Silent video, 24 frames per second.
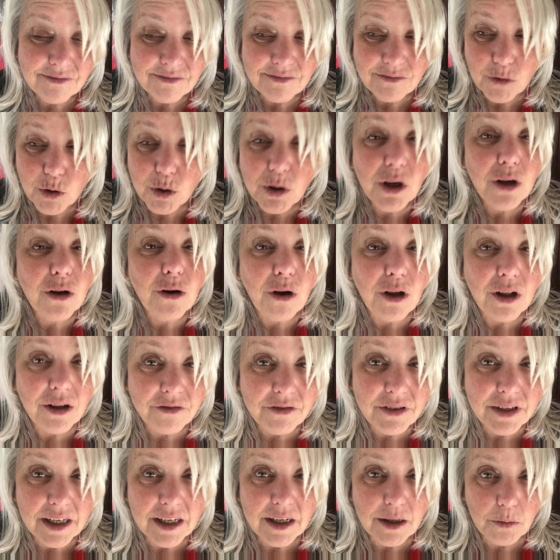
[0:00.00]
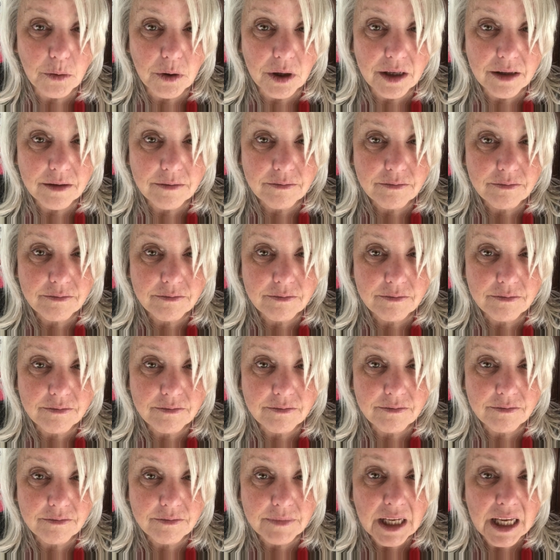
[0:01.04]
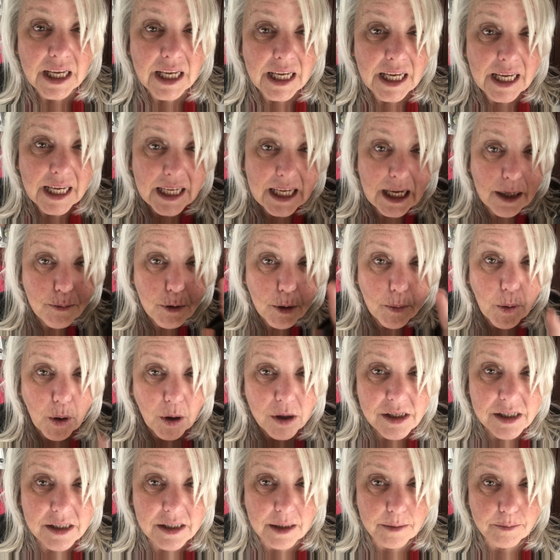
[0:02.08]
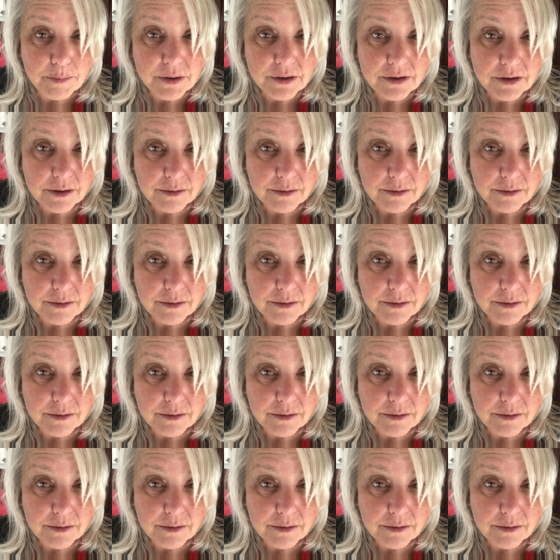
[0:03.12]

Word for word: Well, not all of it anyway. Keep your parsnips.